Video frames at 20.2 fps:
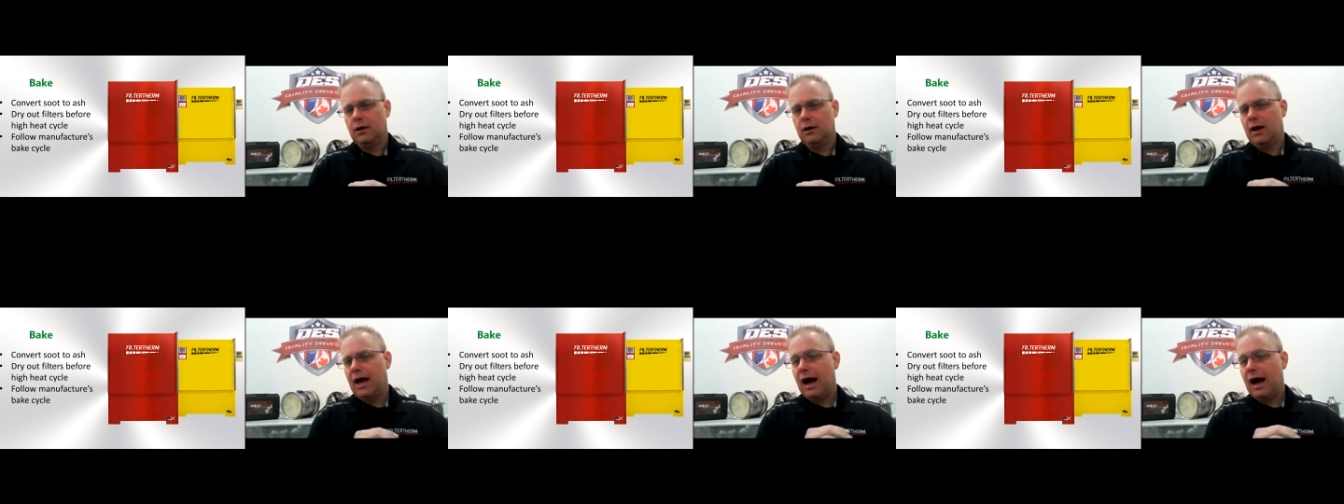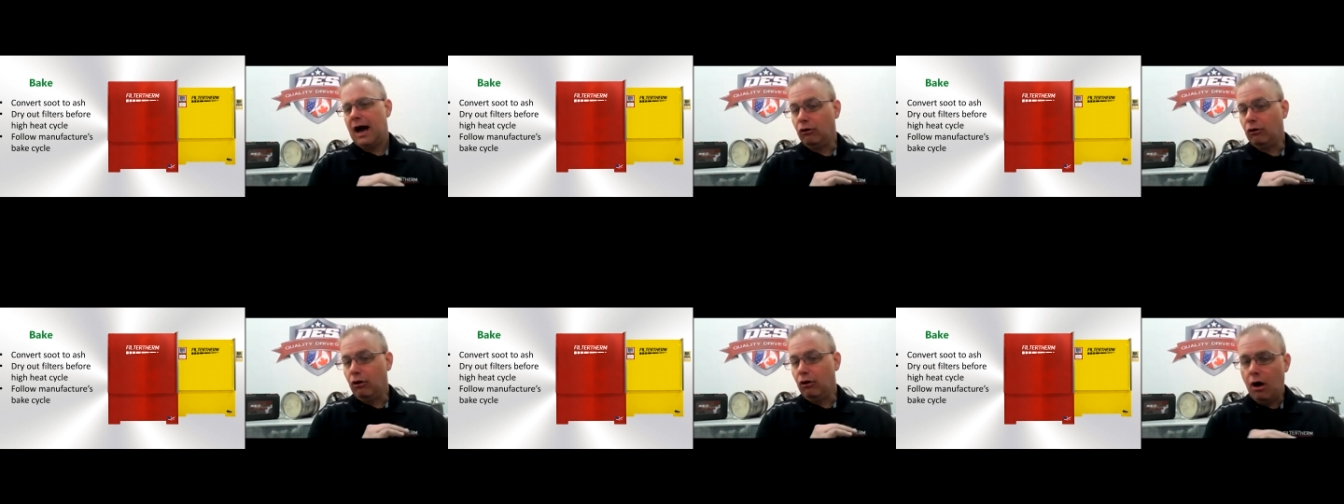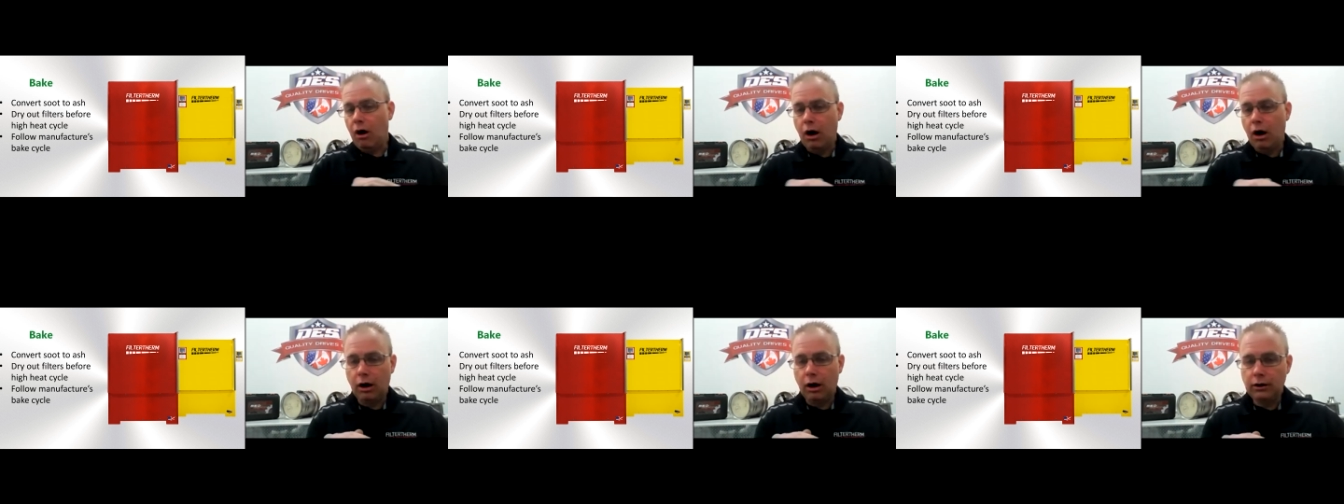how
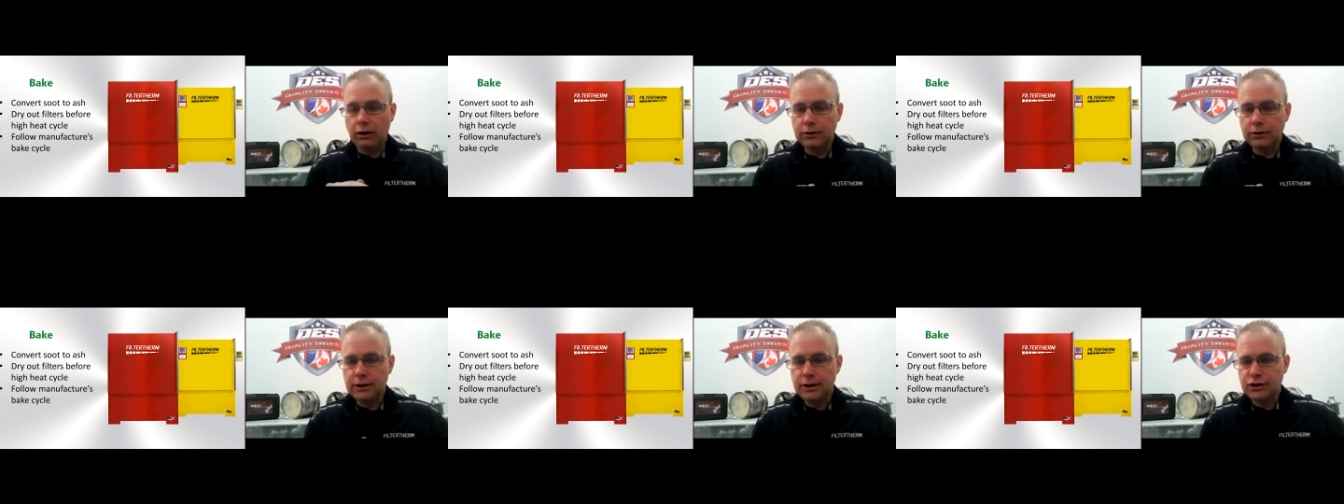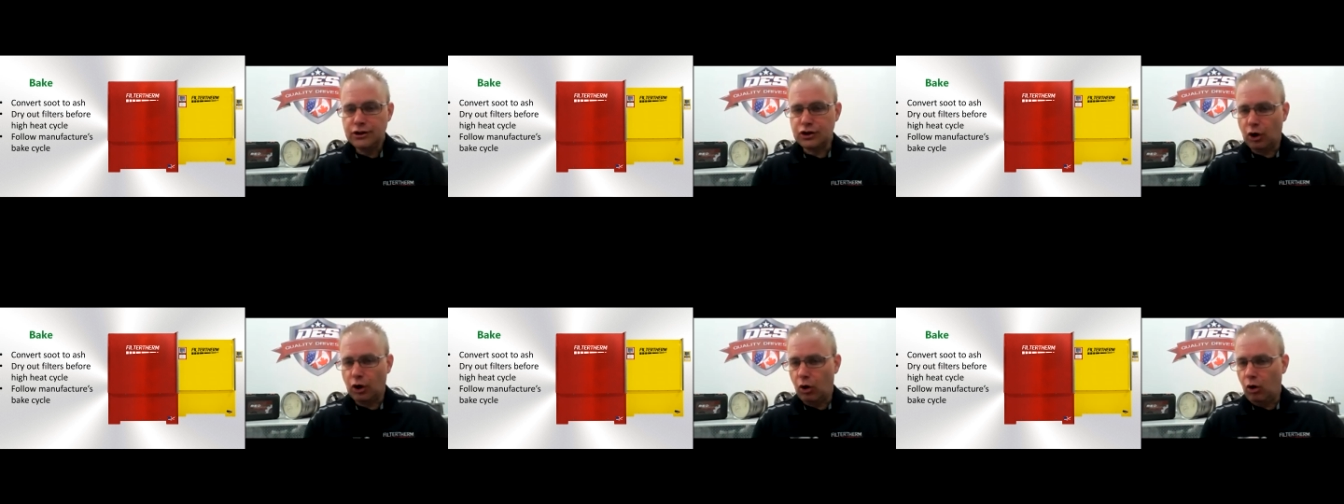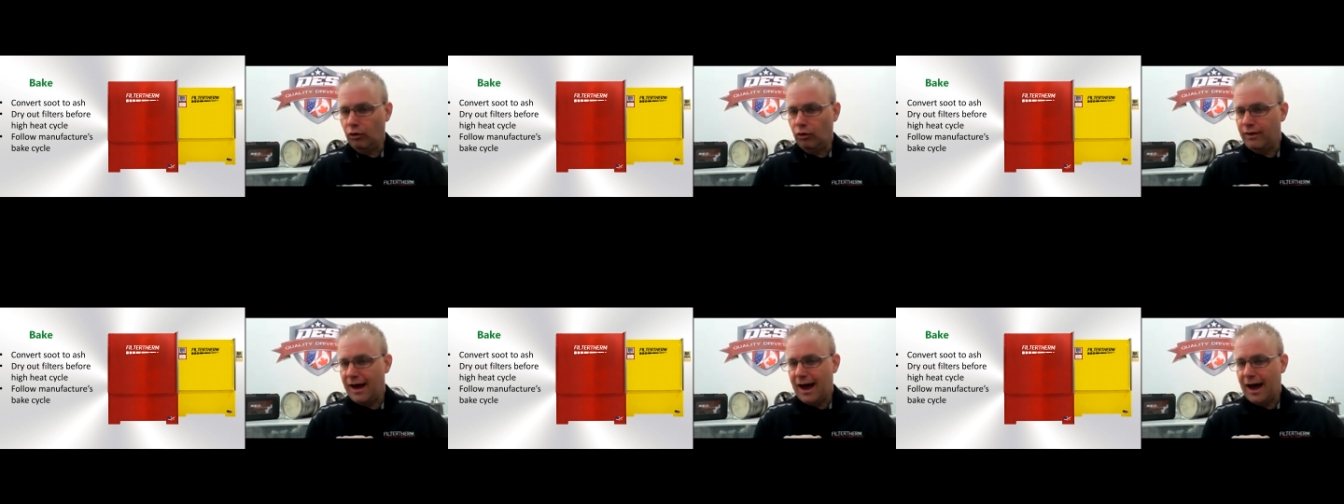long to
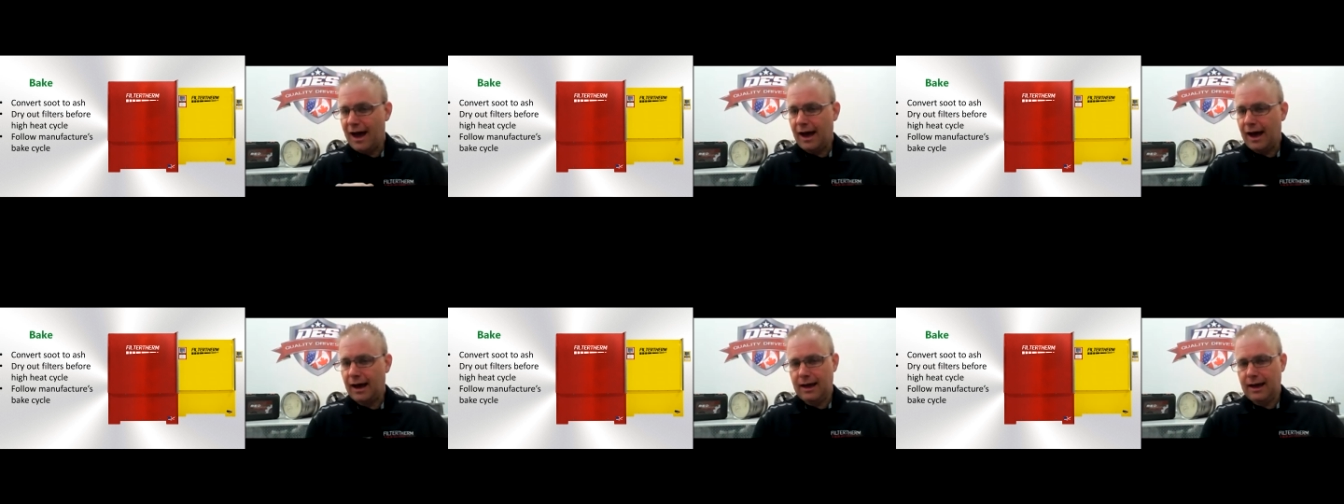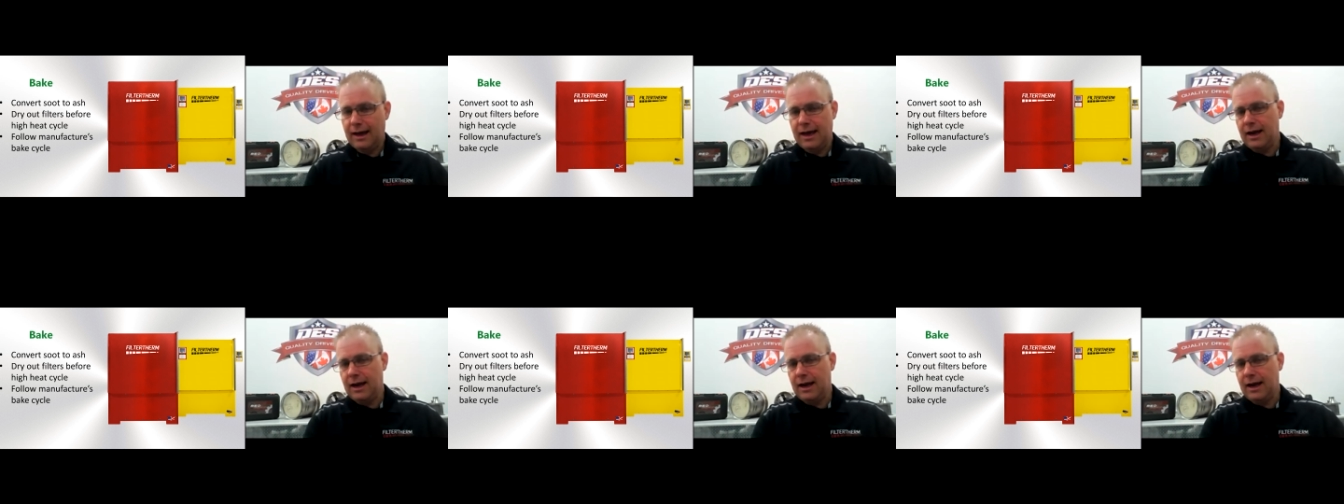hold that,